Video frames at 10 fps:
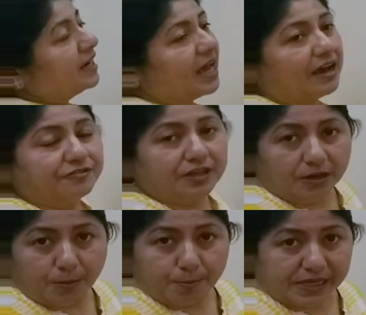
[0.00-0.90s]
have
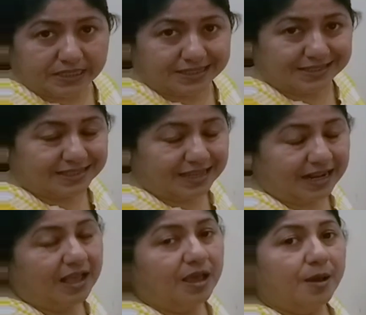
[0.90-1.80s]
the basal cell.
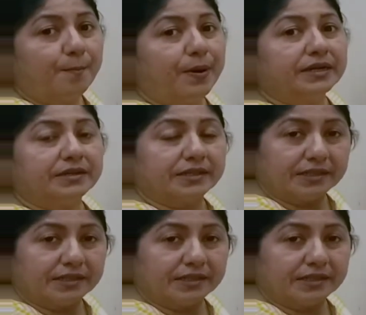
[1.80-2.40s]
But